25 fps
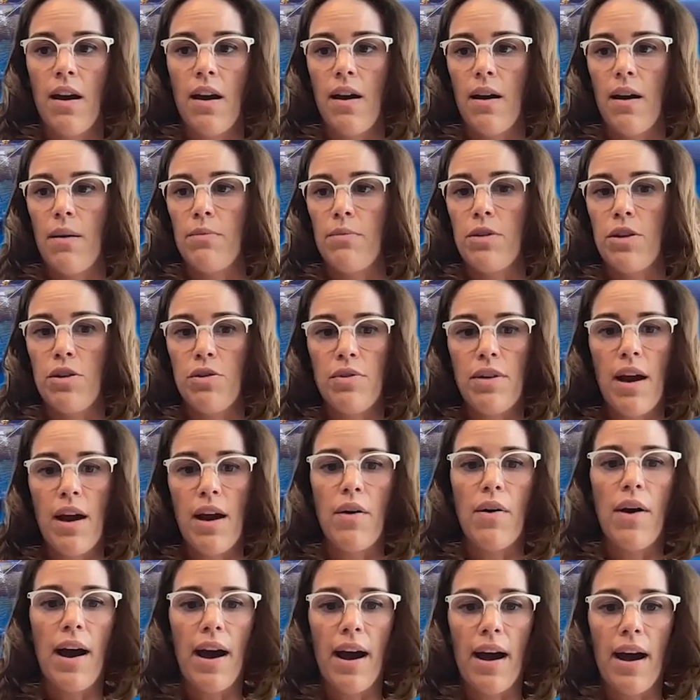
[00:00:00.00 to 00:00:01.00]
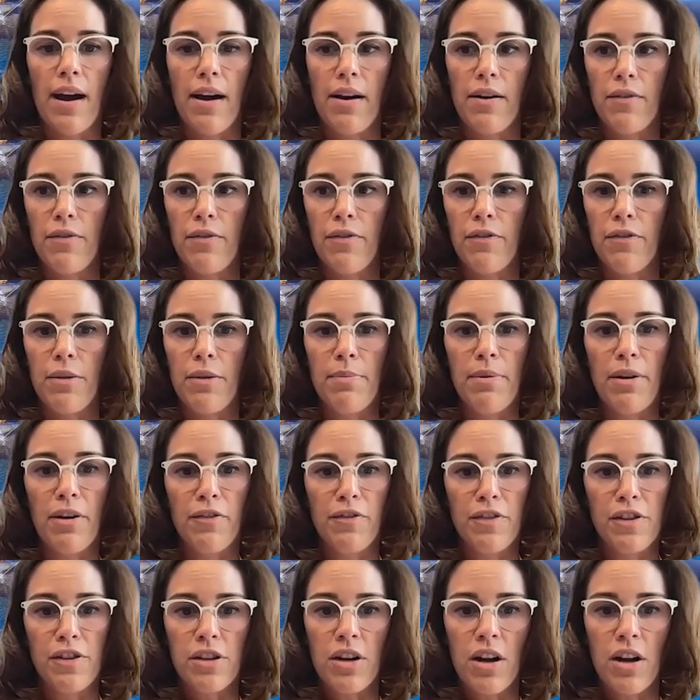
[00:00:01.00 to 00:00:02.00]
um, you now have the
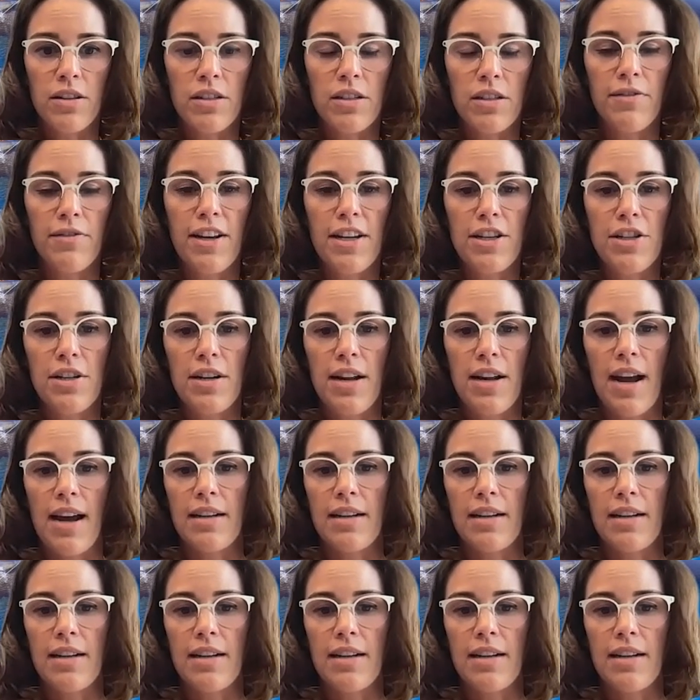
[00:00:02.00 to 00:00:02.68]
Billfish Conservation